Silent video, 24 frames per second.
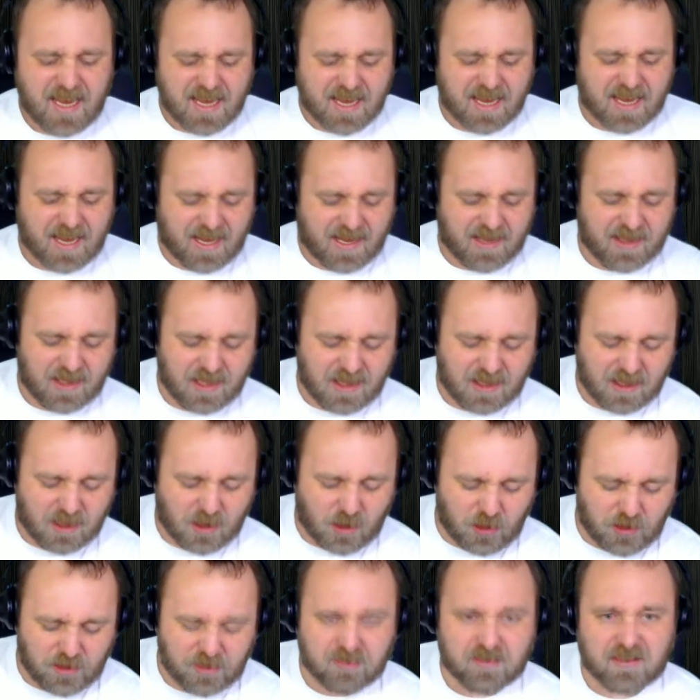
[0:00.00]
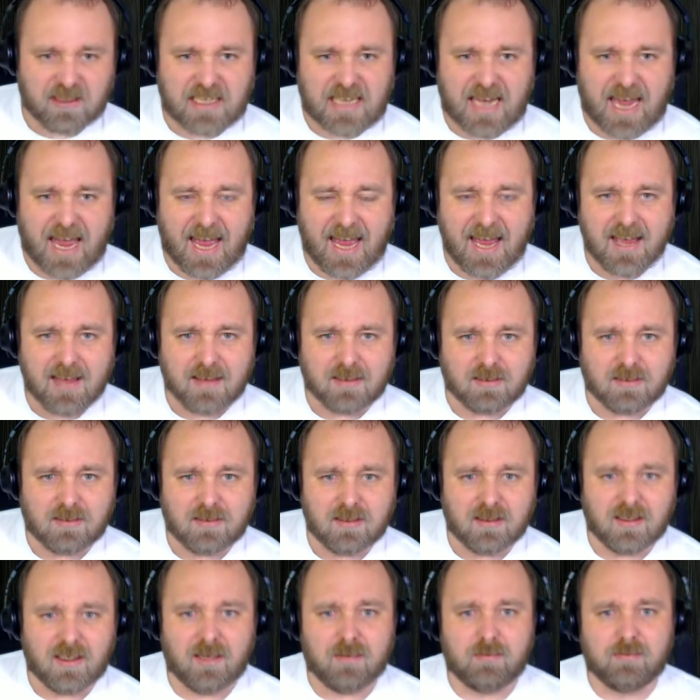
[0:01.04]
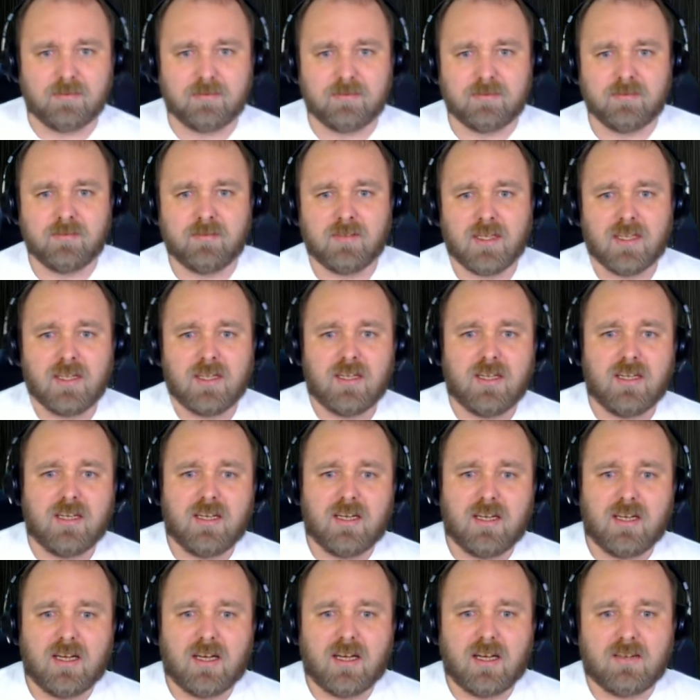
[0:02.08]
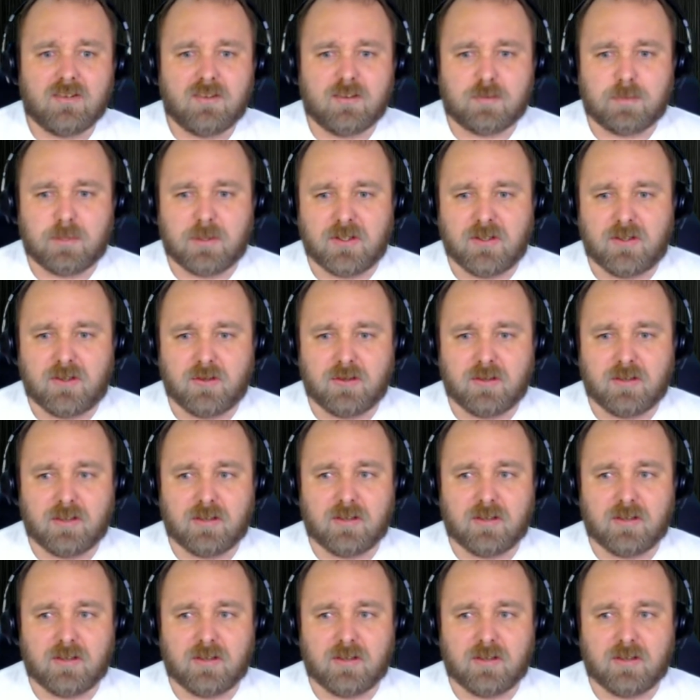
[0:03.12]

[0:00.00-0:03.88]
Yeah, it honestly has. I've just been doing...